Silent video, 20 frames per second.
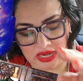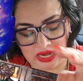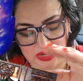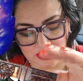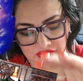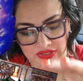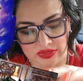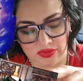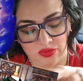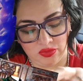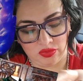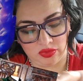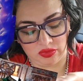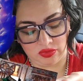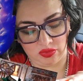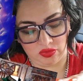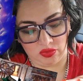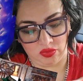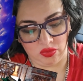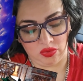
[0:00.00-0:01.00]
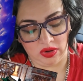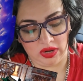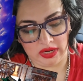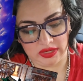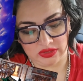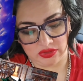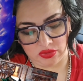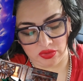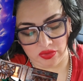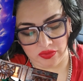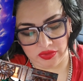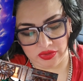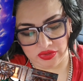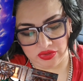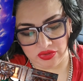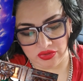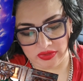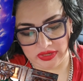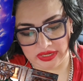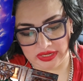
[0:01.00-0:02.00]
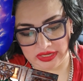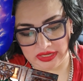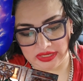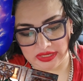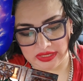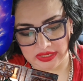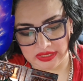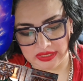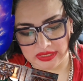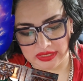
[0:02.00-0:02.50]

actually walked over to a